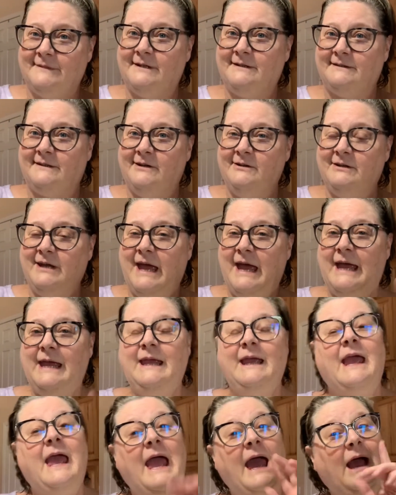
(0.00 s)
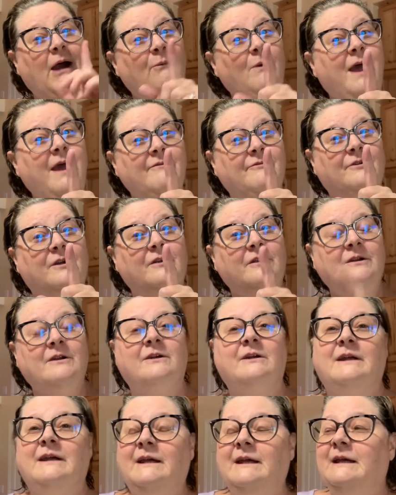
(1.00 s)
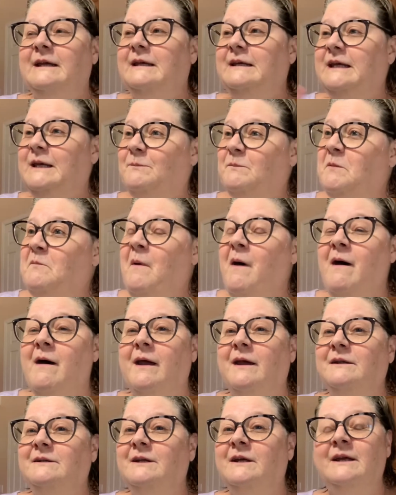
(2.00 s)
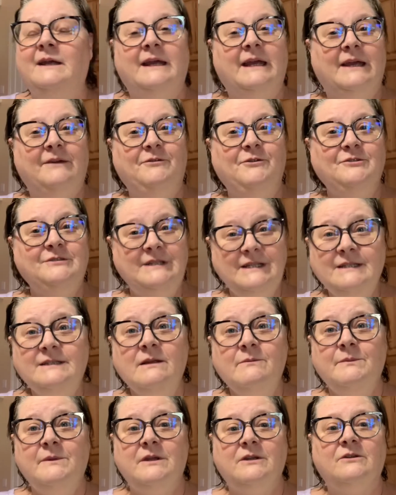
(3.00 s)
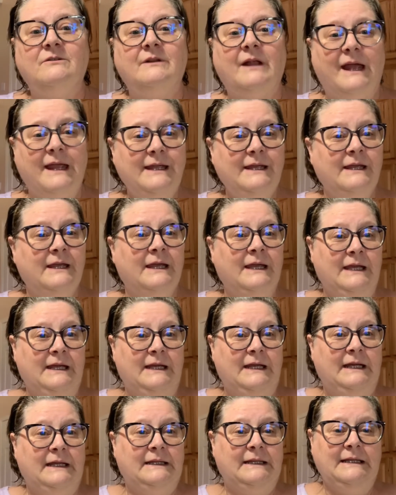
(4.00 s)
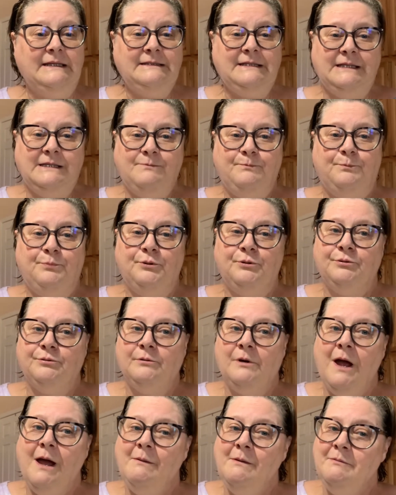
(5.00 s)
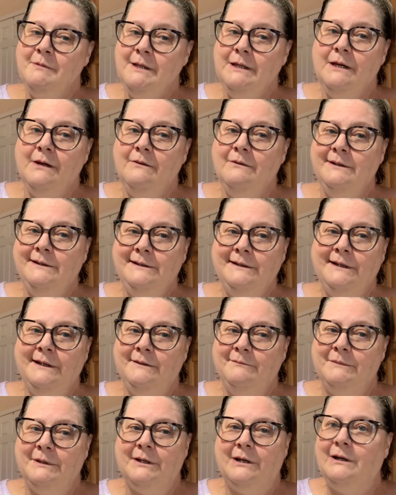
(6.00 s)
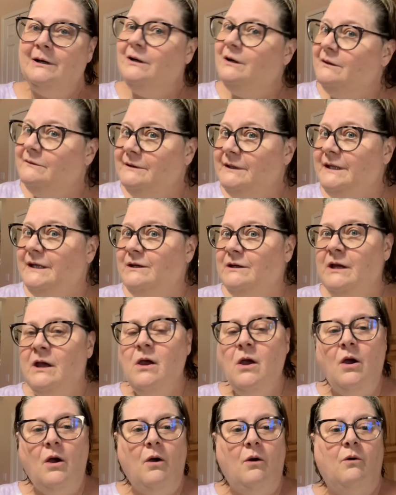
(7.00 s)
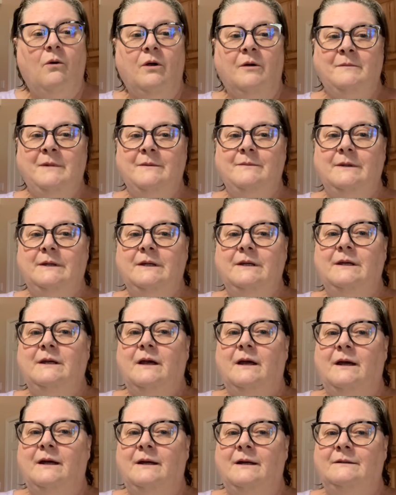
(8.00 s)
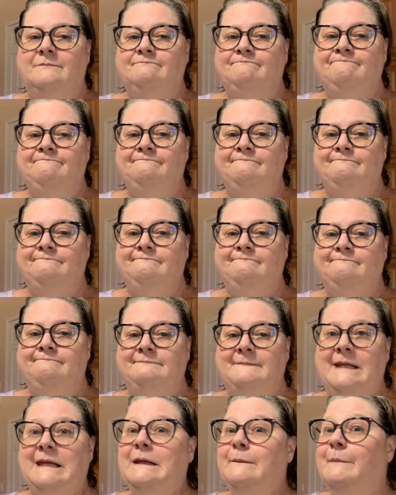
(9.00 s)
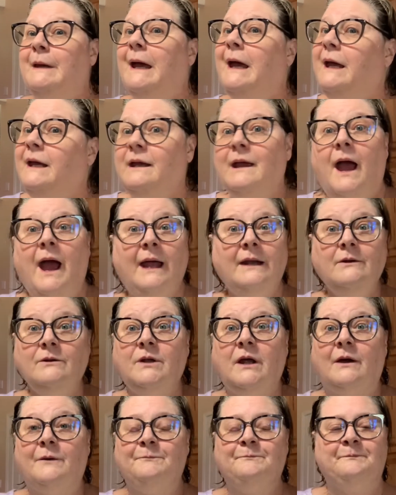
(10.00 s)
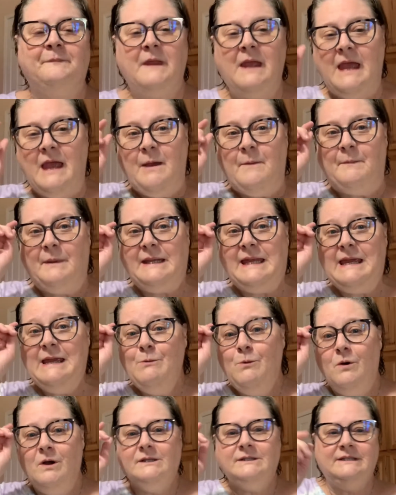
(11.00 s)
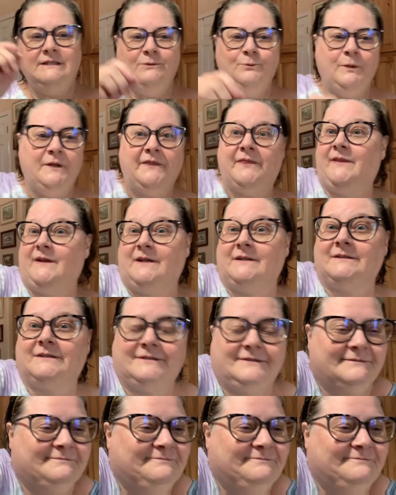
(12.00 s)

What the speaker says: okay? However, keep in mind, if you see something you like, this is probably going on Mercari or maybe eBay, I don't know. But he walked in with this.